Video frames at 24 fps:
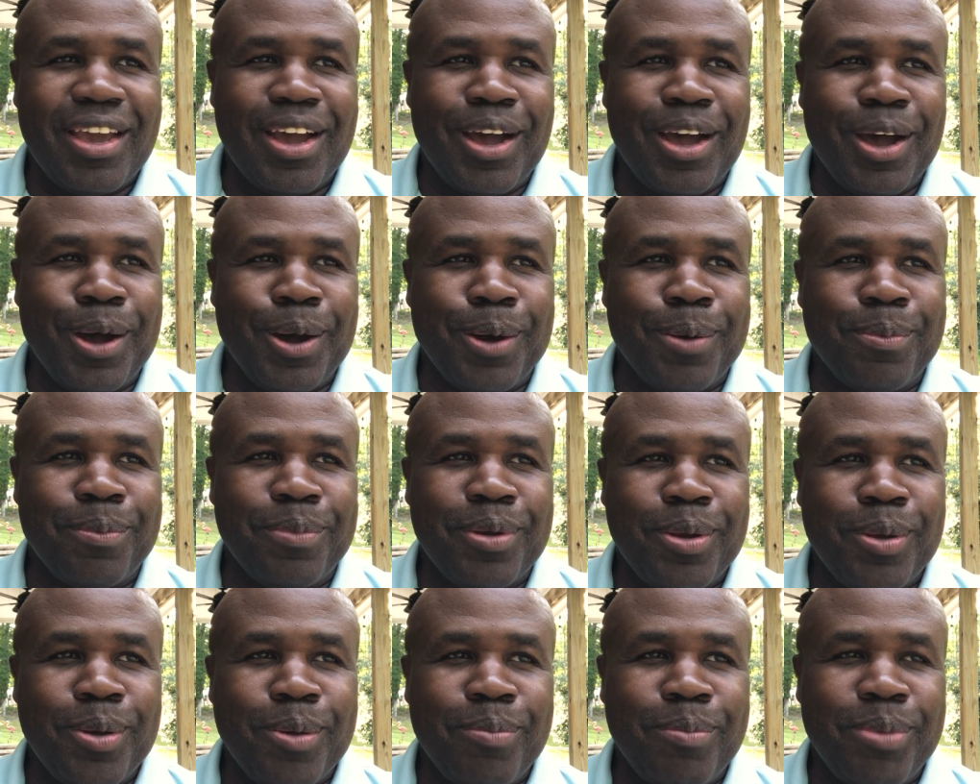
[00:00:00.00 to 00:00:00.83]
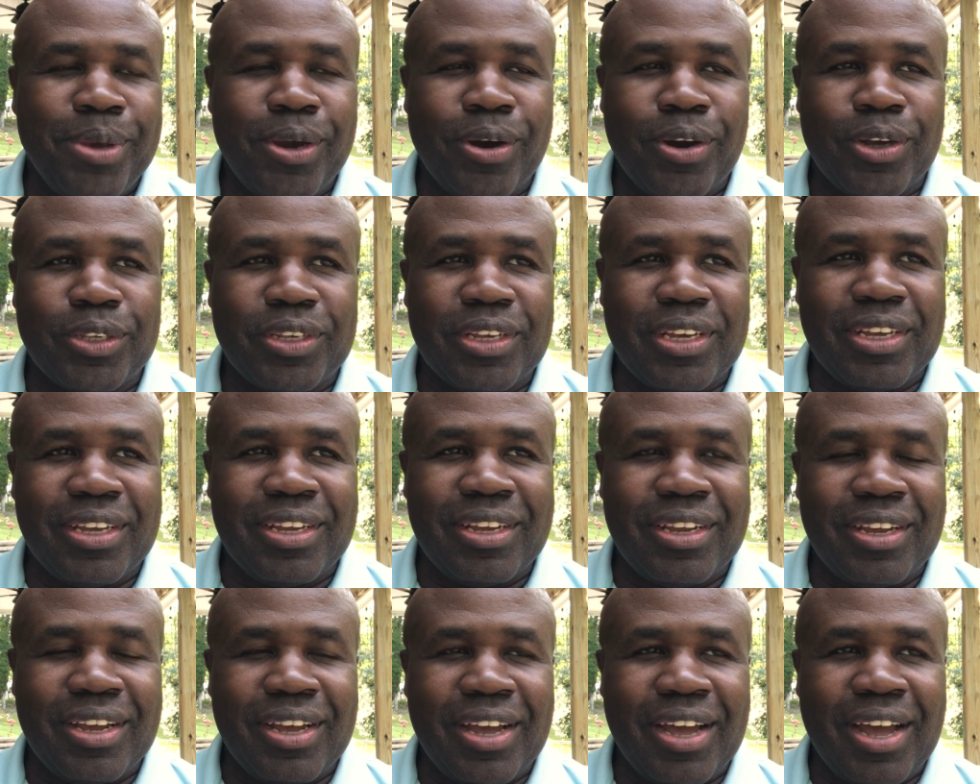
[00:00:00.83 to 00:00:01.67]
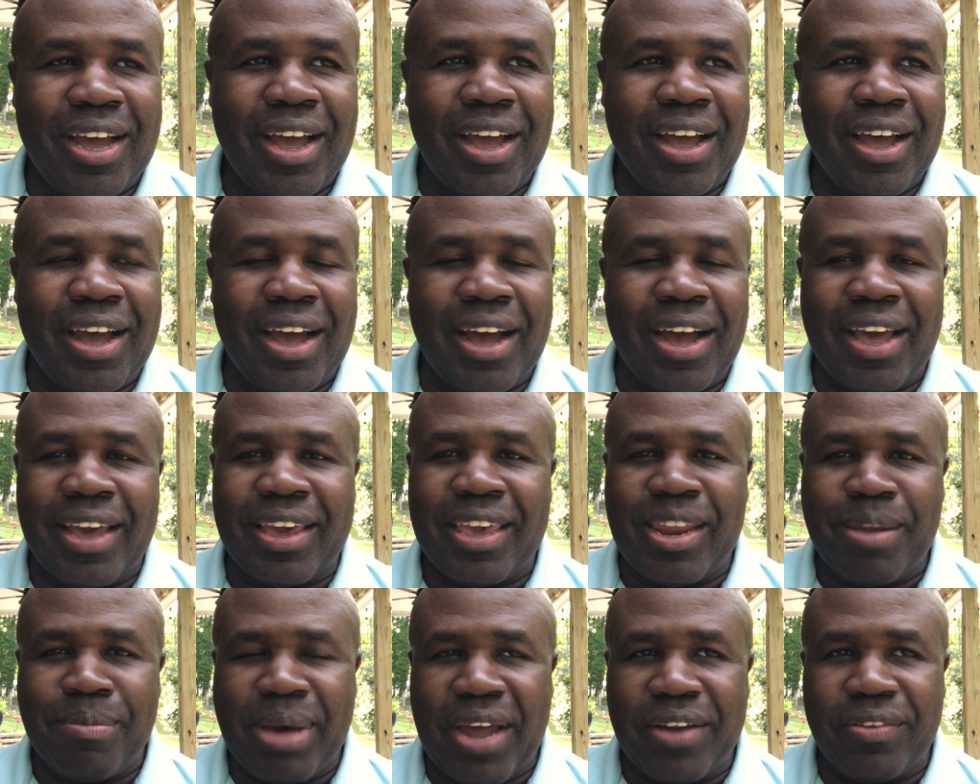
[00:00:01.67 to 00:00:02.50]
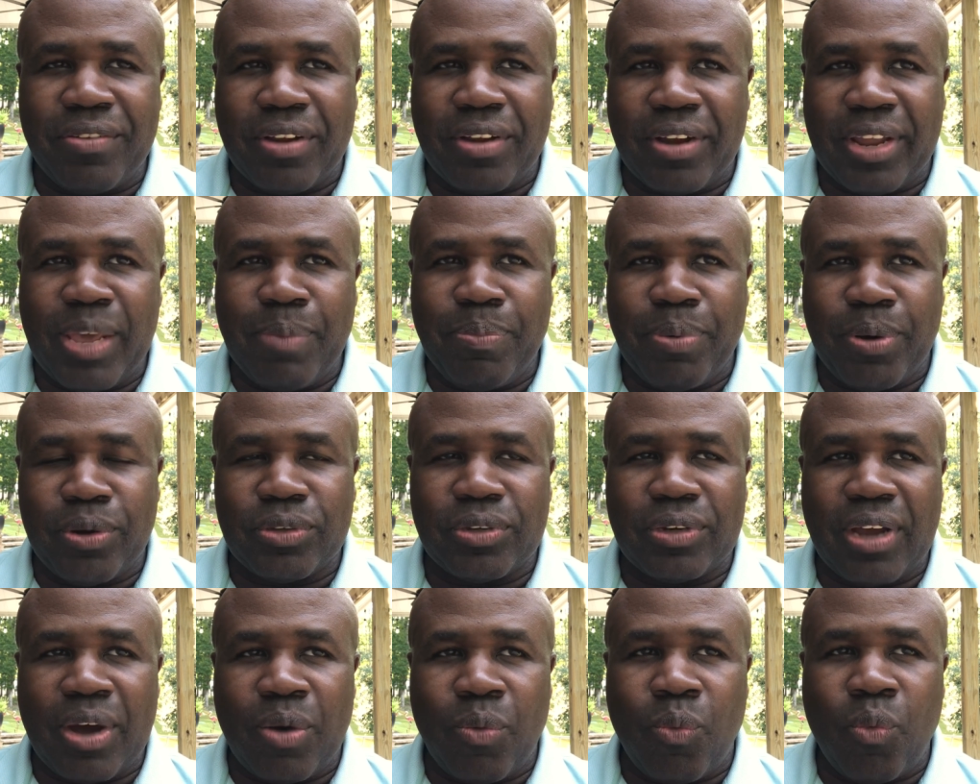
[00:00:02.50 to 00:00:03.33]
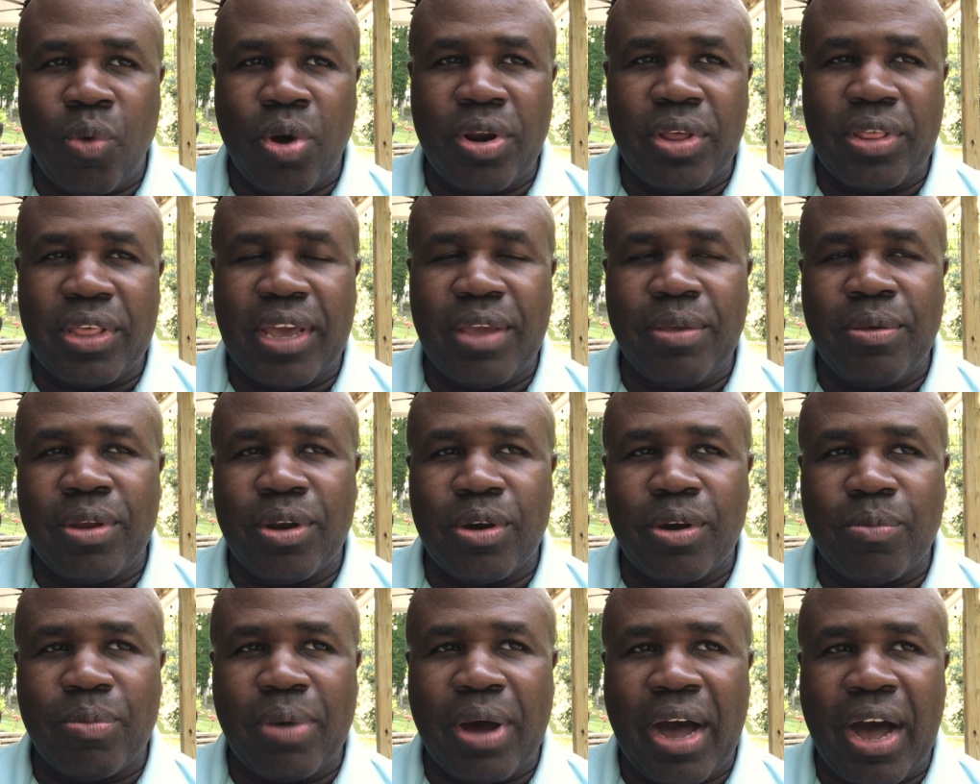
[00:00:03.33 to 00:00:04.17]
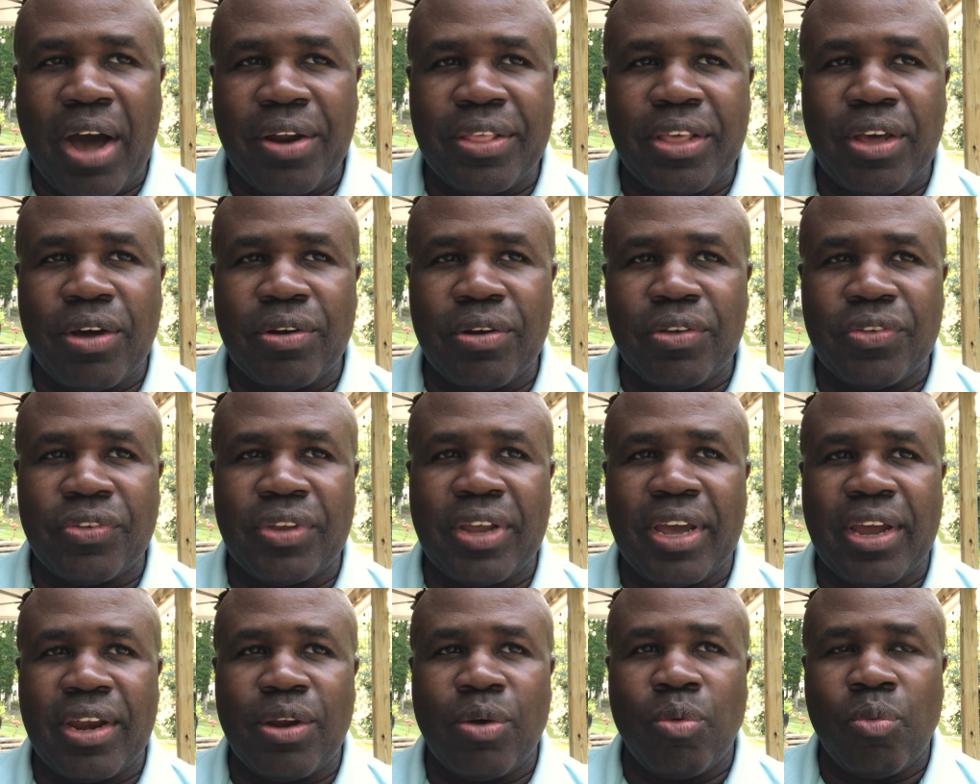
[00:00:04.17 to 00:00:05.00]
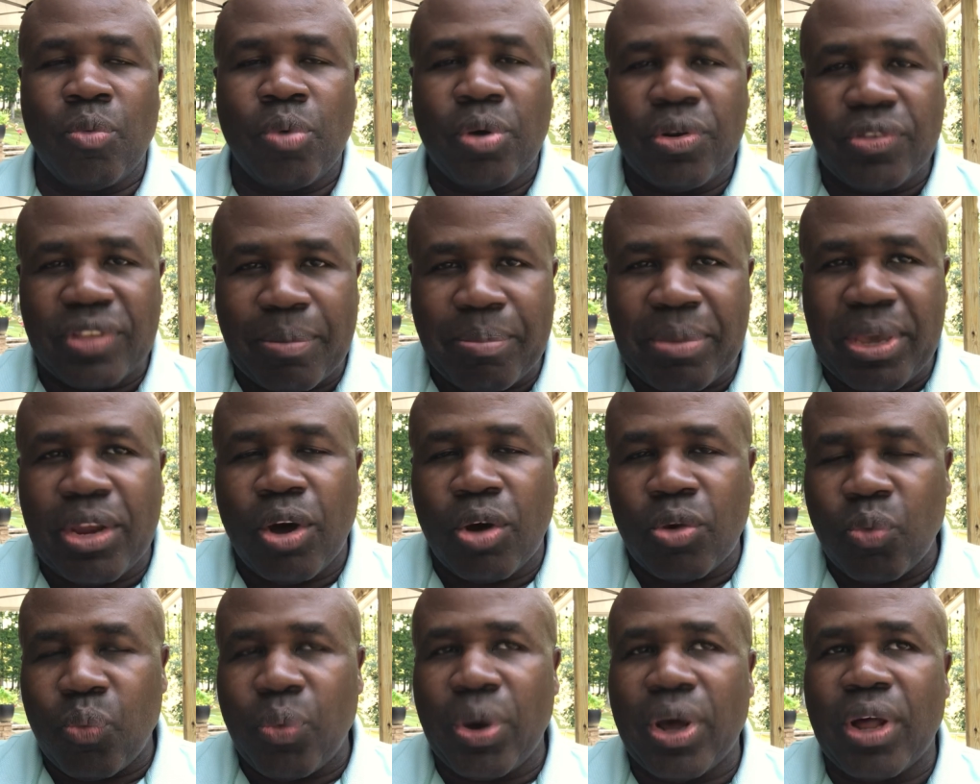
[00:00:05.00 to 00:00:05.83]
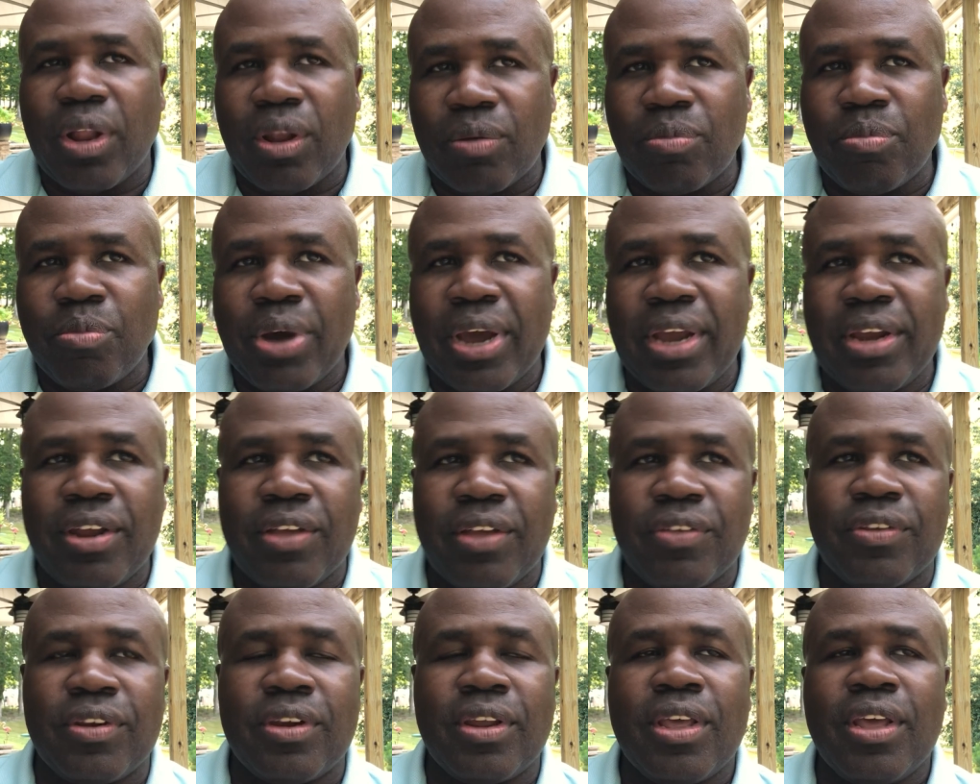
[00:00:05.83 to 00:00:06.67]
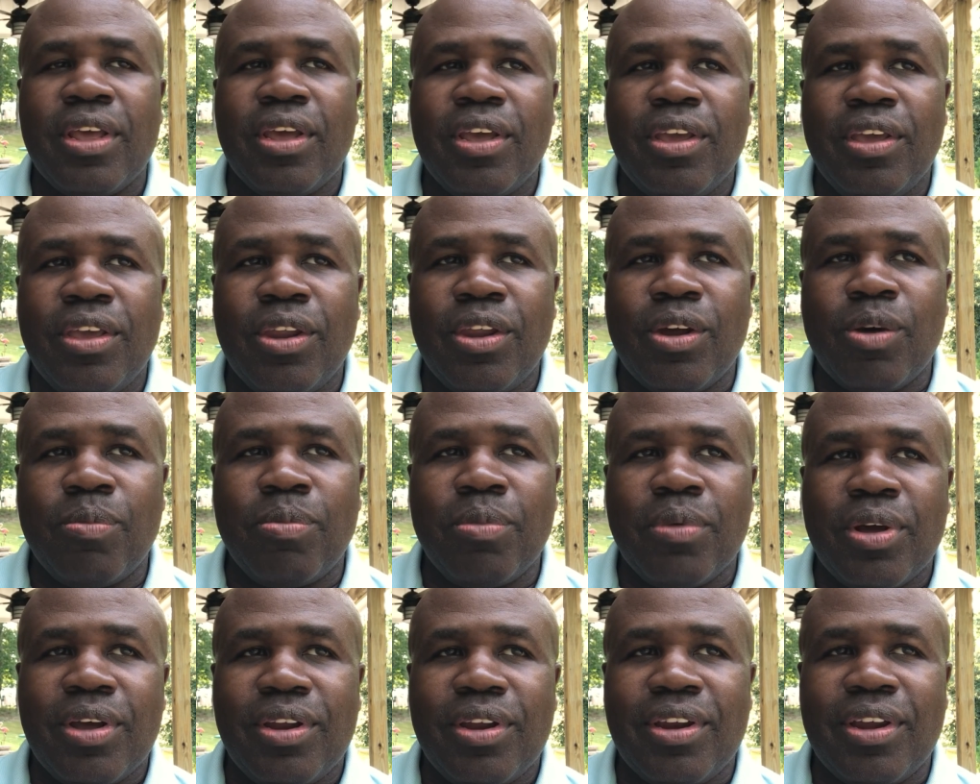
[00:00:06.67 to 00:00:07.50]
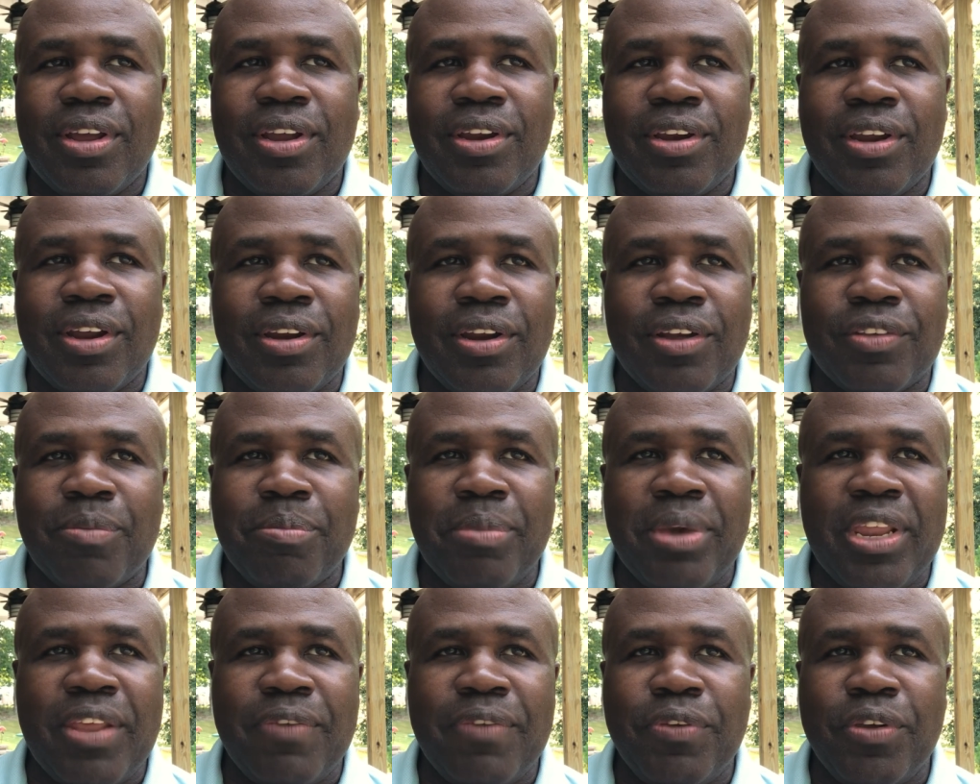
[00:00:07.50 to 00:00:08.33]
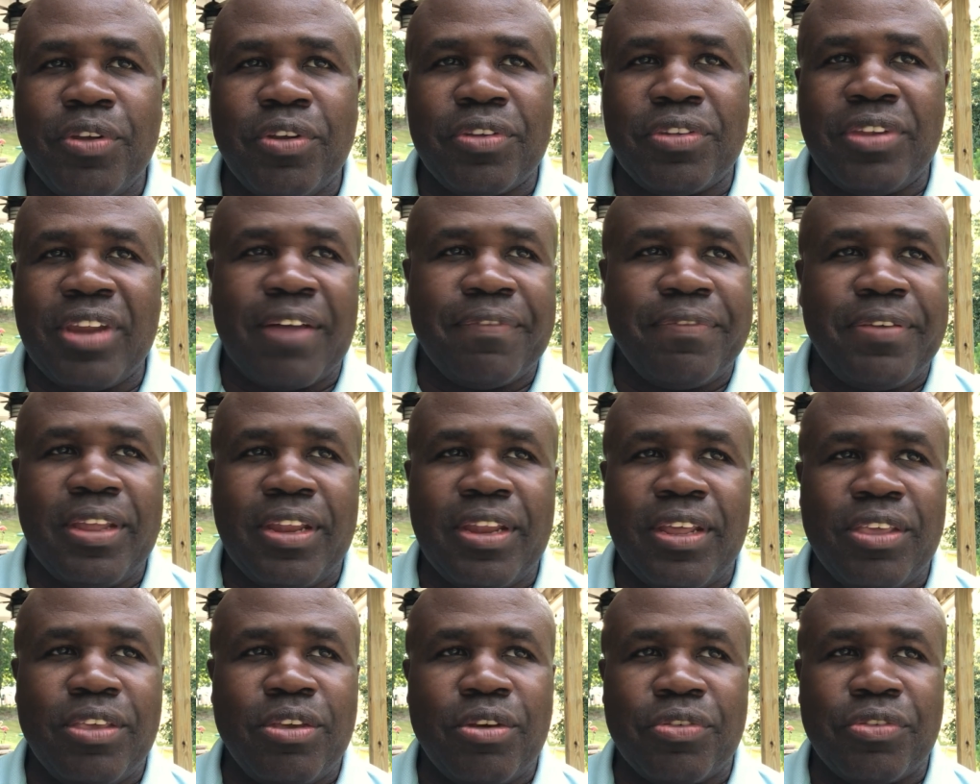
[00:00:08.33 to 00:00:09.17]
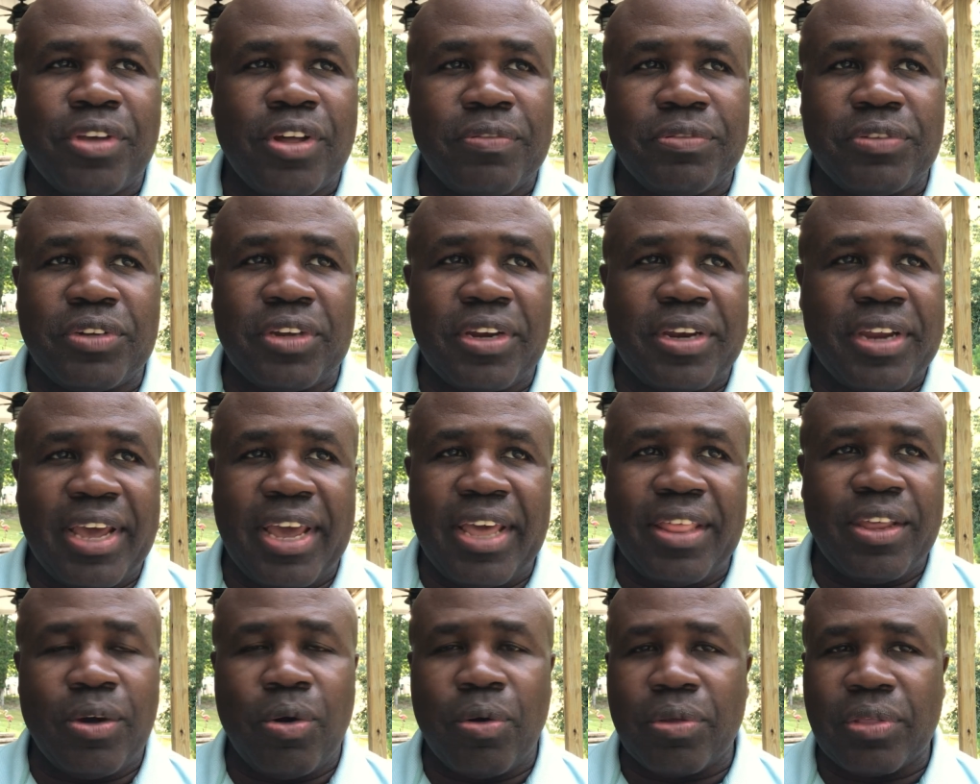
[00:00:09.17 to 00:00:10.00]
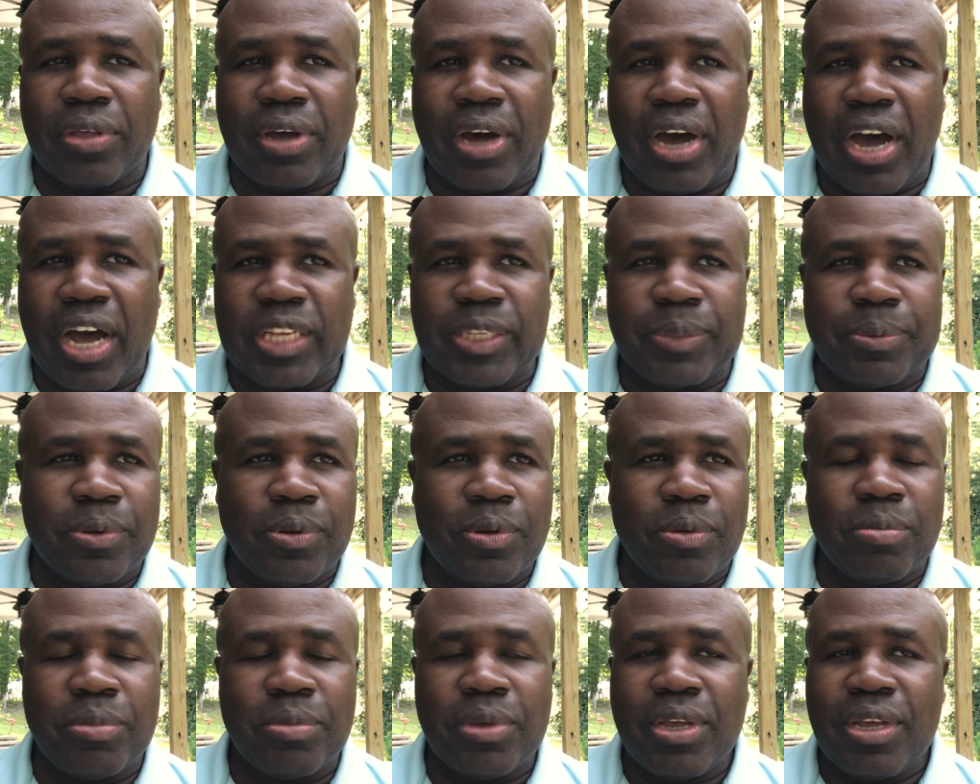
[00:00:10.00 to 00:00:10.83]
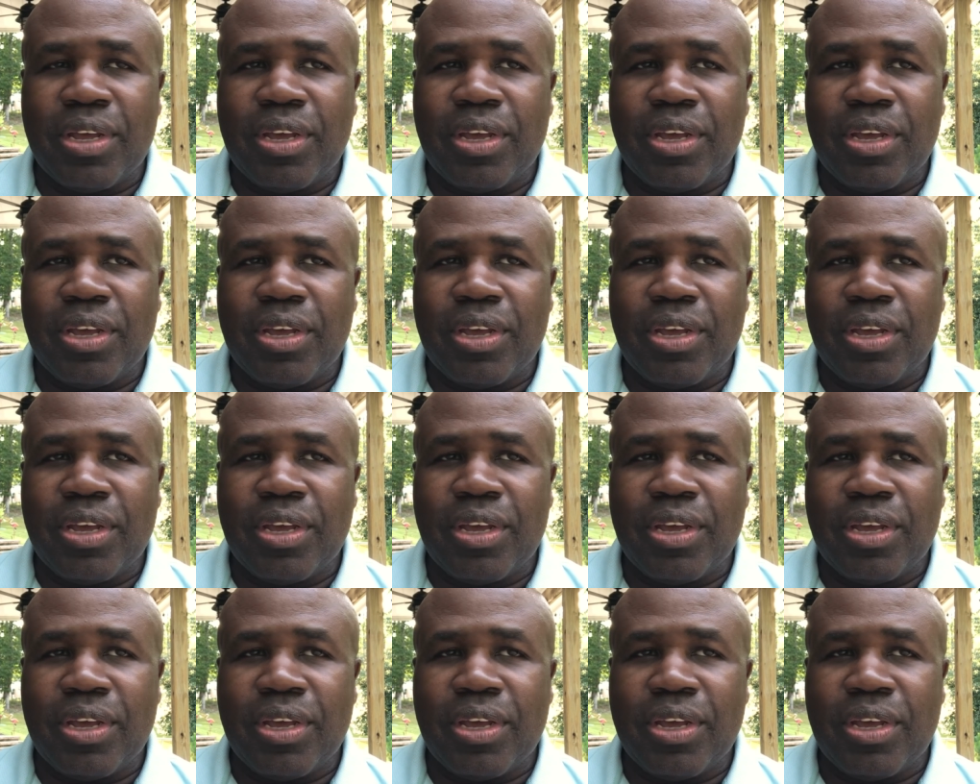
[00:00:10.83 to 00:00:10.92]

Um, because I can imagine a layperson. What do they, you know, how do they understand? What does that mean unwell, right? Does it, you know, it doesn't mean if you're just not feeling yourself today, then go to the hospital.